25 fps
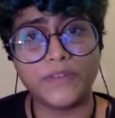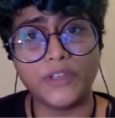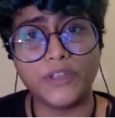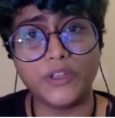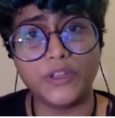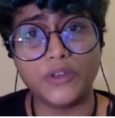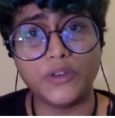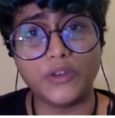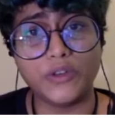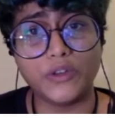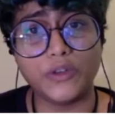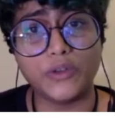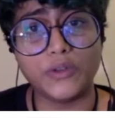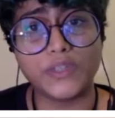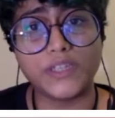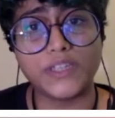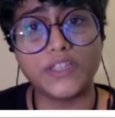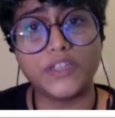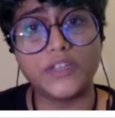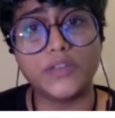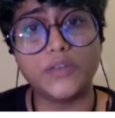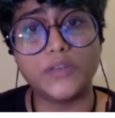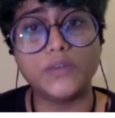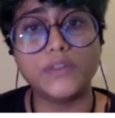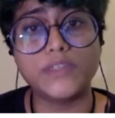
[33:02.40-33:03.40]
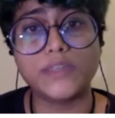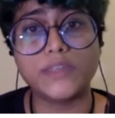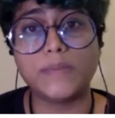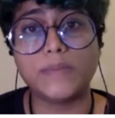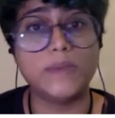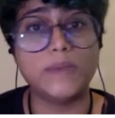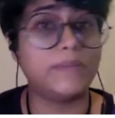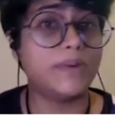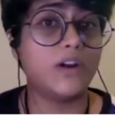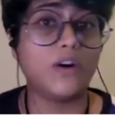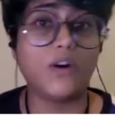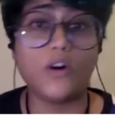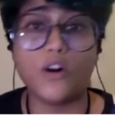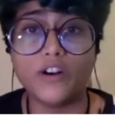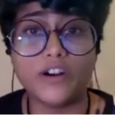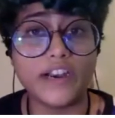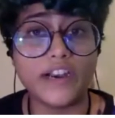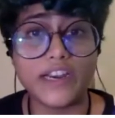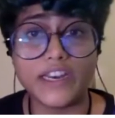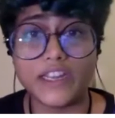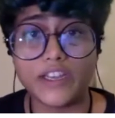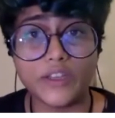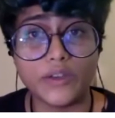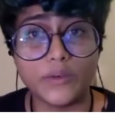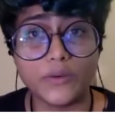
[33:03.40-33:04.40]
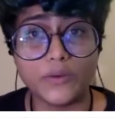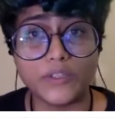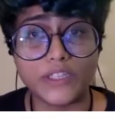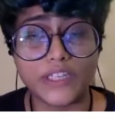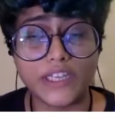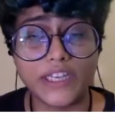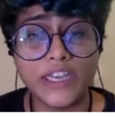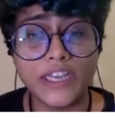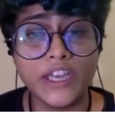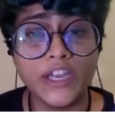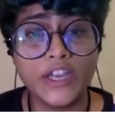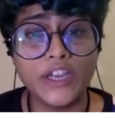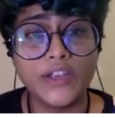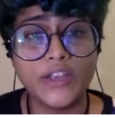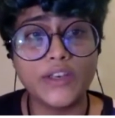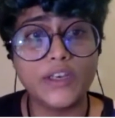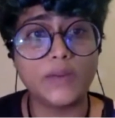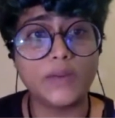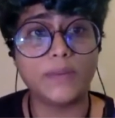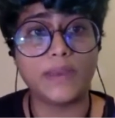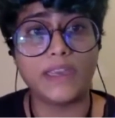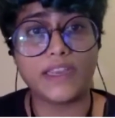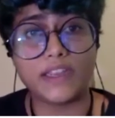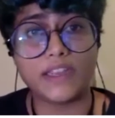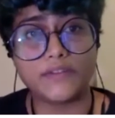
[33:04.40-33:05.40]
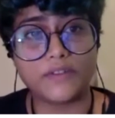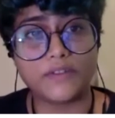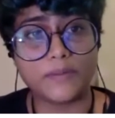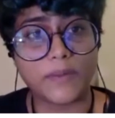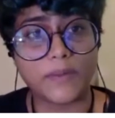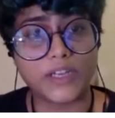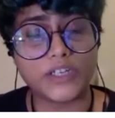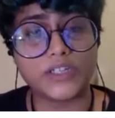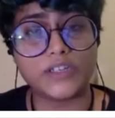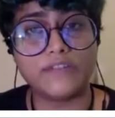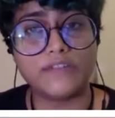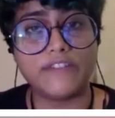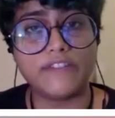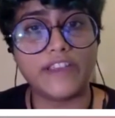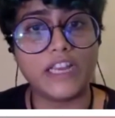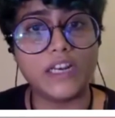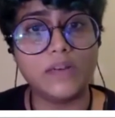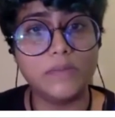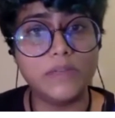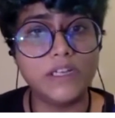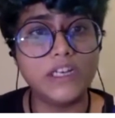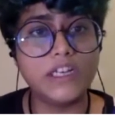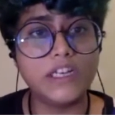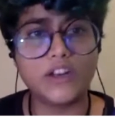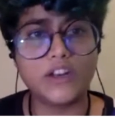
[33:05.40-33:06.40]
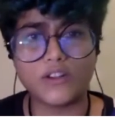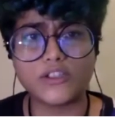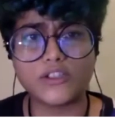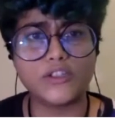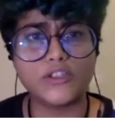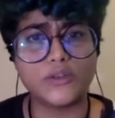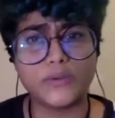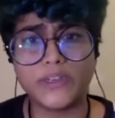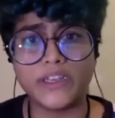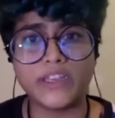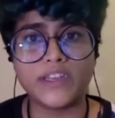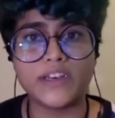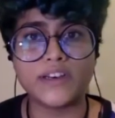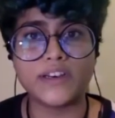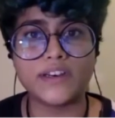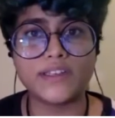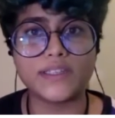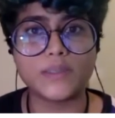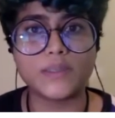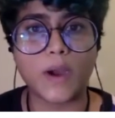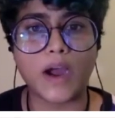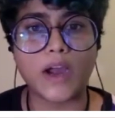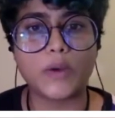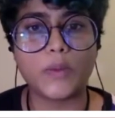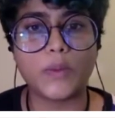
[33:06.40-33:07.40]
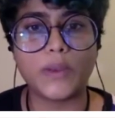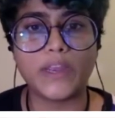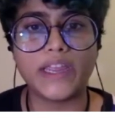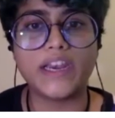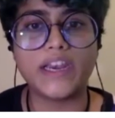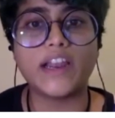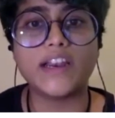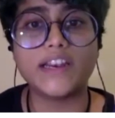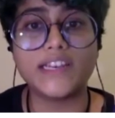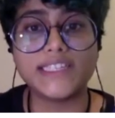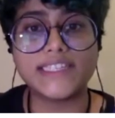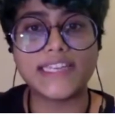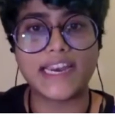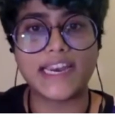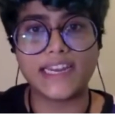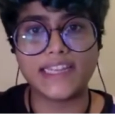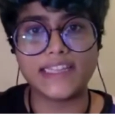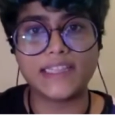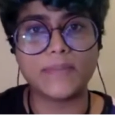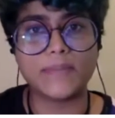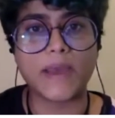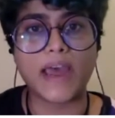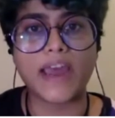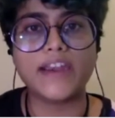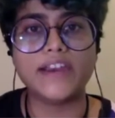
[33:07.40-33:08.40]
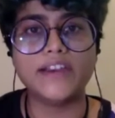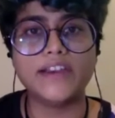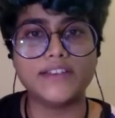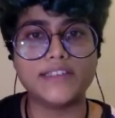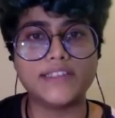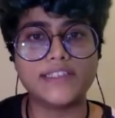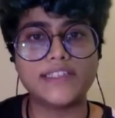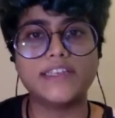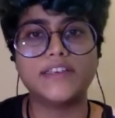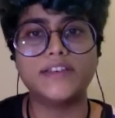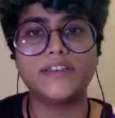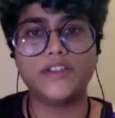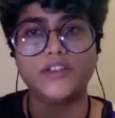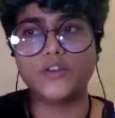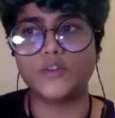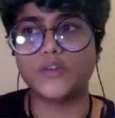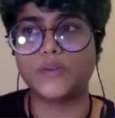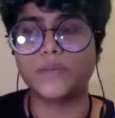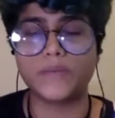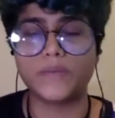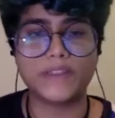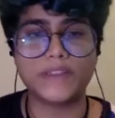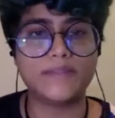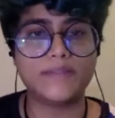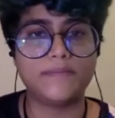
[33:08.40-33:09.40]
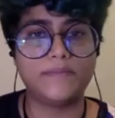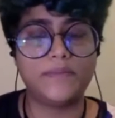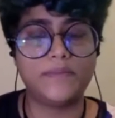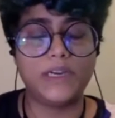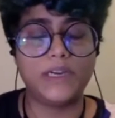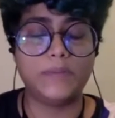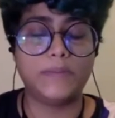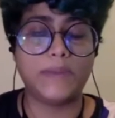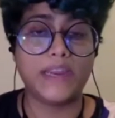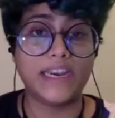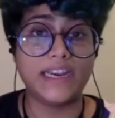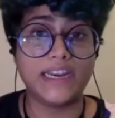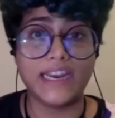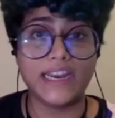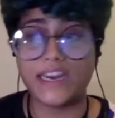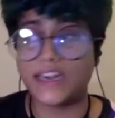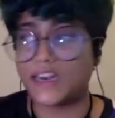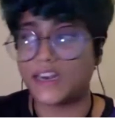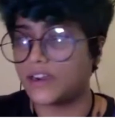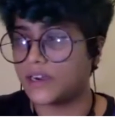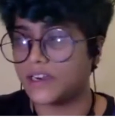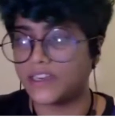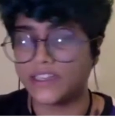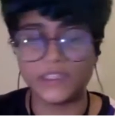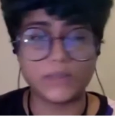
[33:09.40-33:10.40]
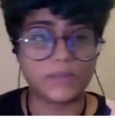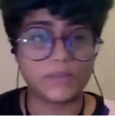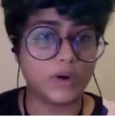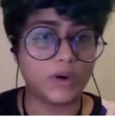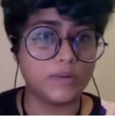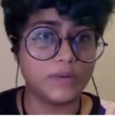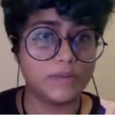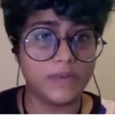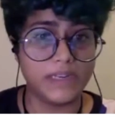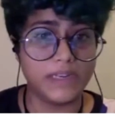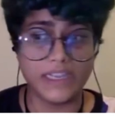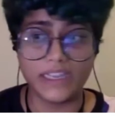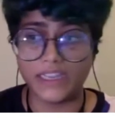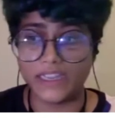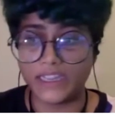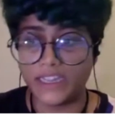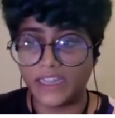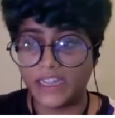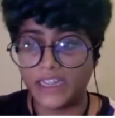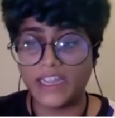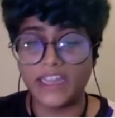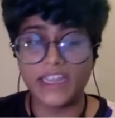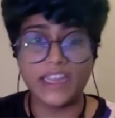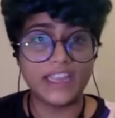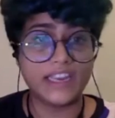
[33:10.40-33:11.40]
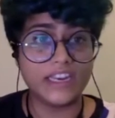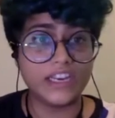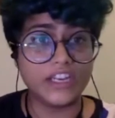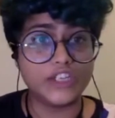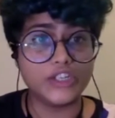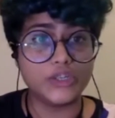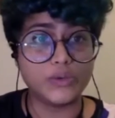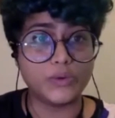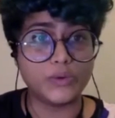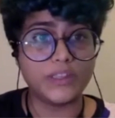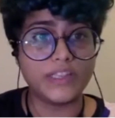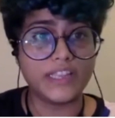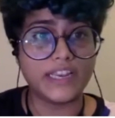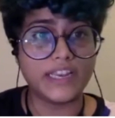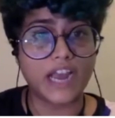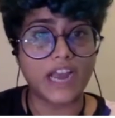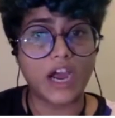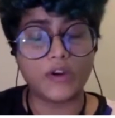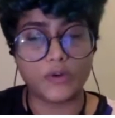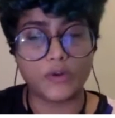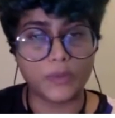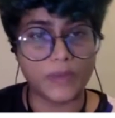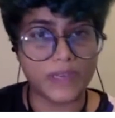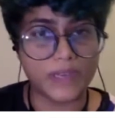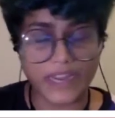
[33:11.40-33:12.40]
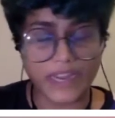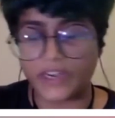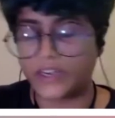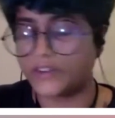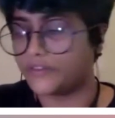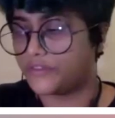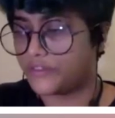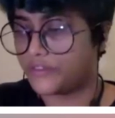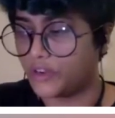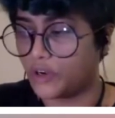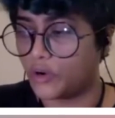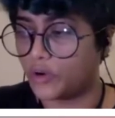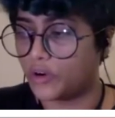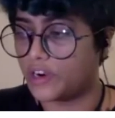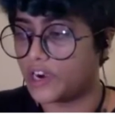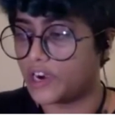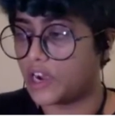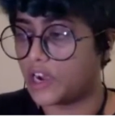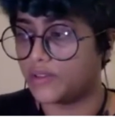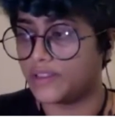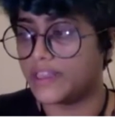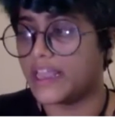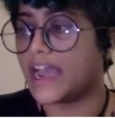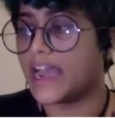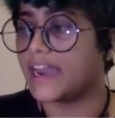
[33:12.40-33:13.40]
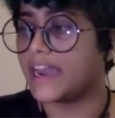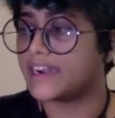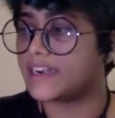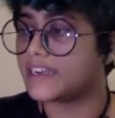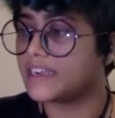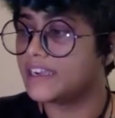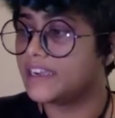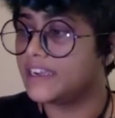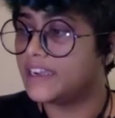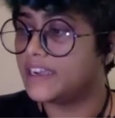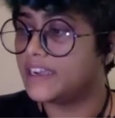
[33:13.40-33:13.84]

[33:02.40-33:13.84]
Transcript: using the tools that people are already using to make information available, and also doing it in a smart way and understanding the barriers that prepaid data is probably an issue, and then how do we kind of go around that.